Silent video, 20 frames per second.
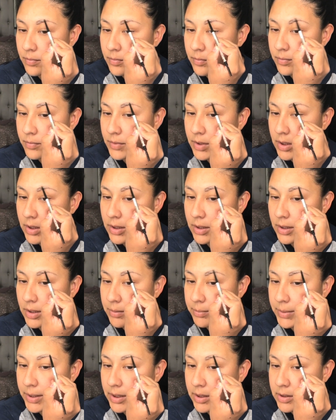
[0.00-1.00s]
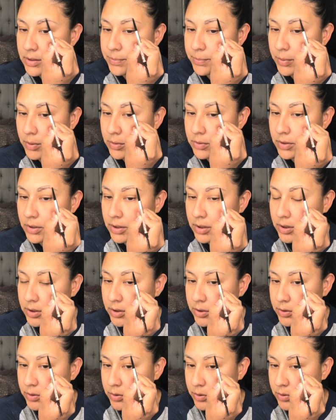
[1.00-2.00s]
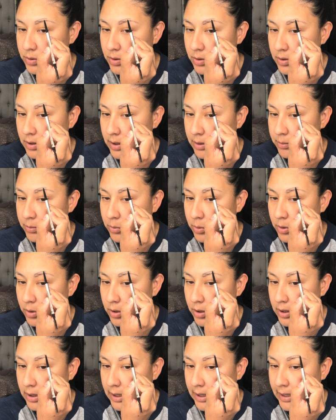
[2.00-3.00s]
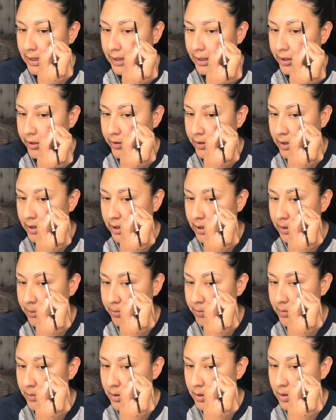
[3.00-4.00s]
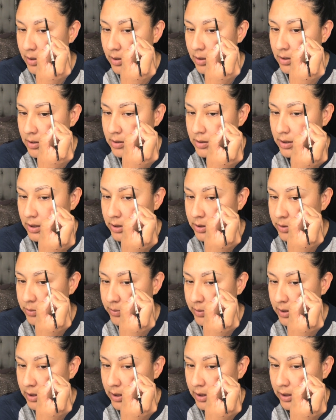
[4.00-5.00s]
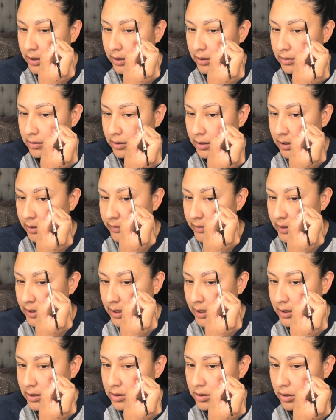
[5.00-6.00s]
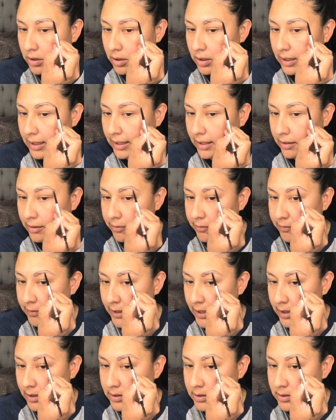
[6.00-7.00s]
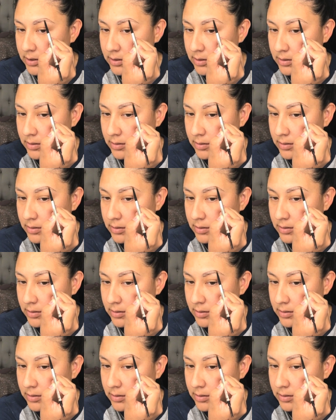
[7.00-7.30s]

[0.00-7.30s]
I'm gonna kind of make this bolder than usual and more higher up. I do want to give it that doll-like effect.